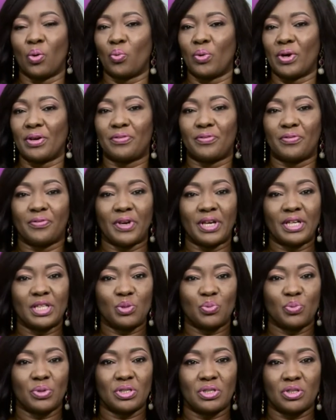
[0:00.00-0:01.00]
we're
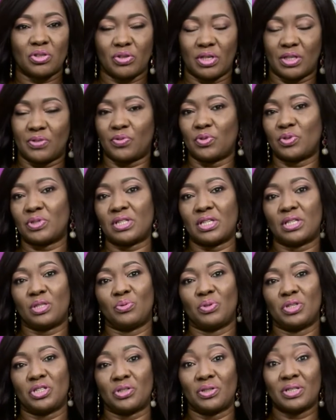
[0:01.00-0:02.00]
faced with stressful
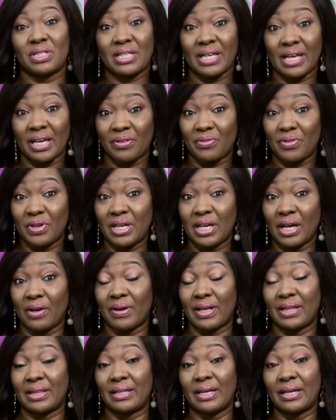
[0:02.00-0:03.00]
situations every now
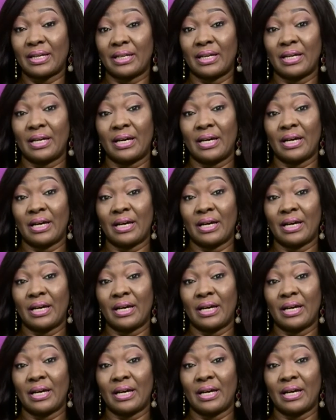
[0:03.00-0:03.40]
and then.